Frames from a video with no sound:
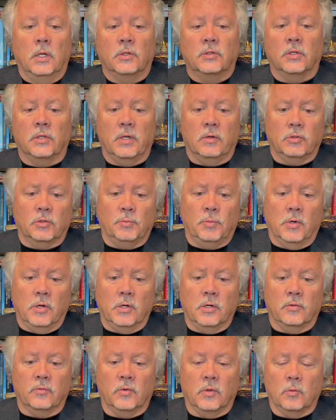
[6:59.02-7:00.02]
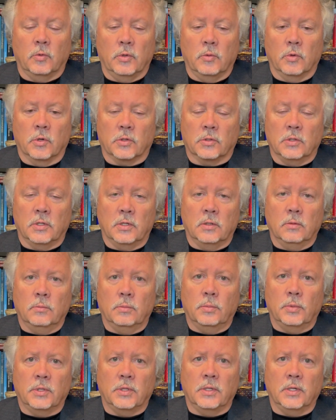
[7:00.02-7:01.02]
So that was part of what we worked on.
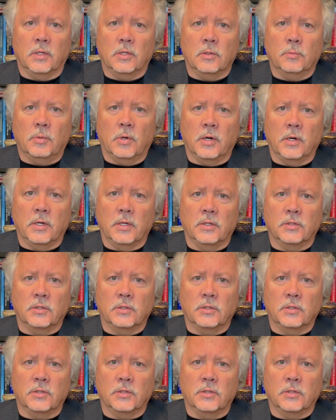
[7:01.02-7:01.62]
But the other part